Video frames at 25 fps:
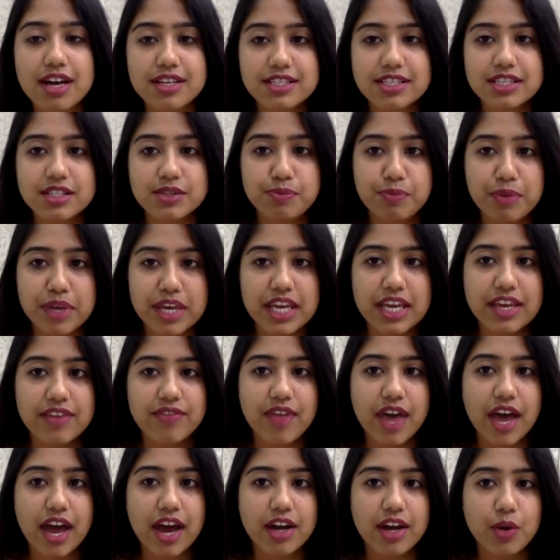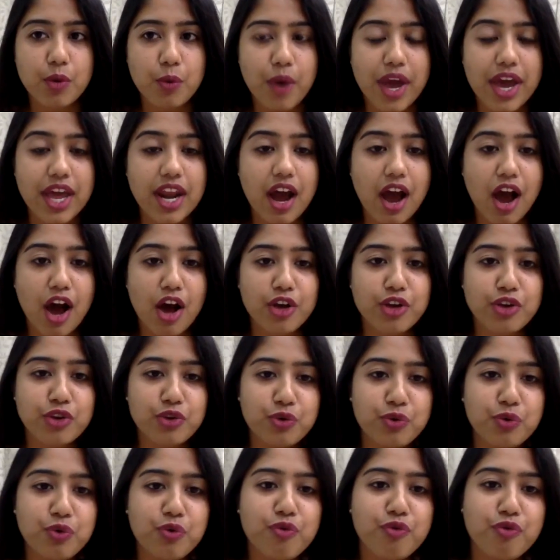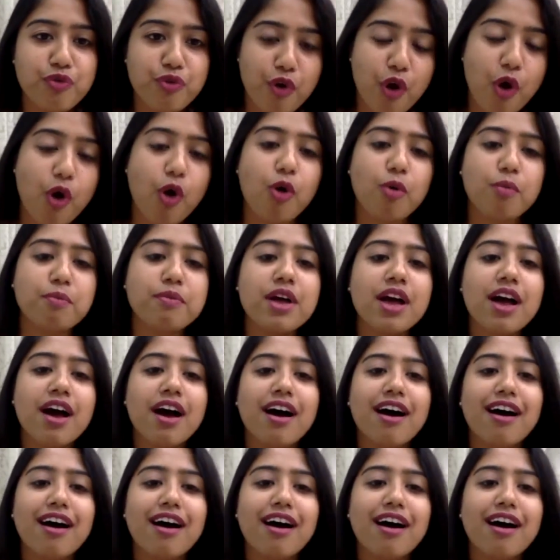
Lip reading: asks me that where are you from?